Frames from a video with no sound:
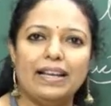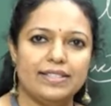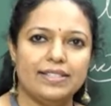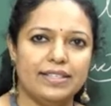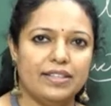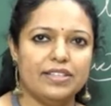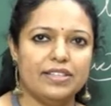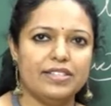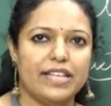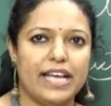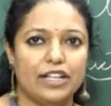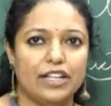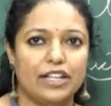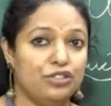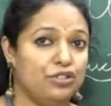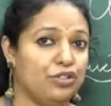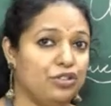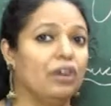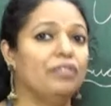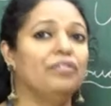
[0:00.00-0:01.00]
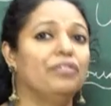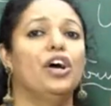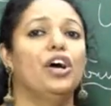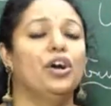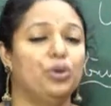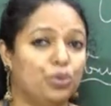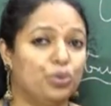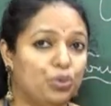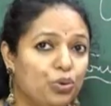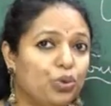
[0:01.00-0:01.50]
in the sense of
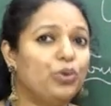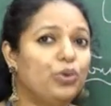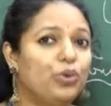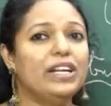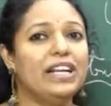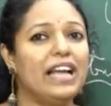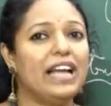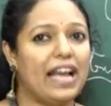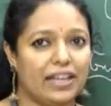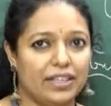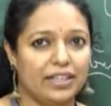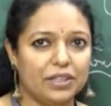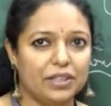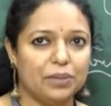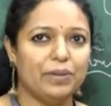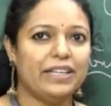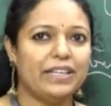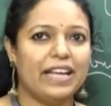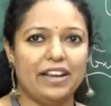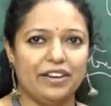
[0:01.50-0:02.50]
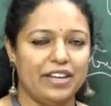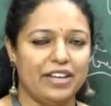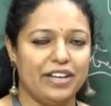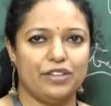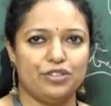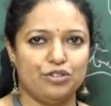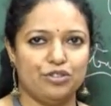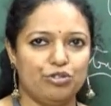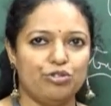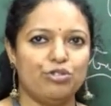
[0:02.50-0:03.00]
rural and urban
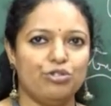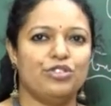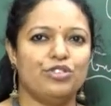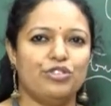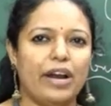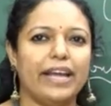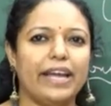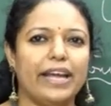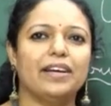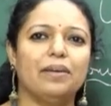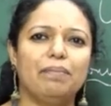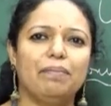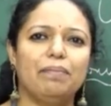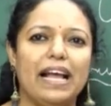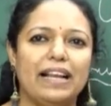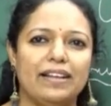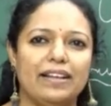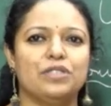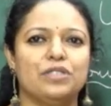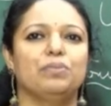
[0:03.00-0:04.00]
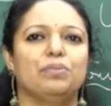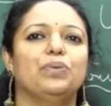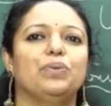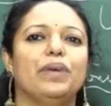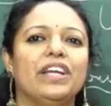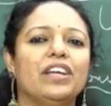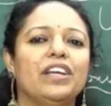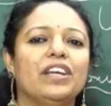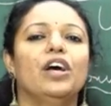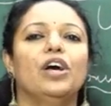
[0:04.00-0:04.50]
areas, to strike a balance
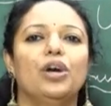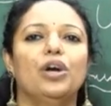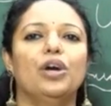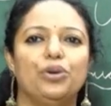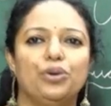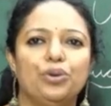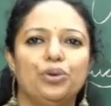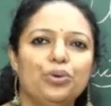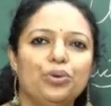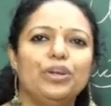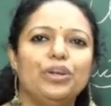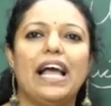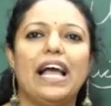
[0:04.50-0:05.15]
between rural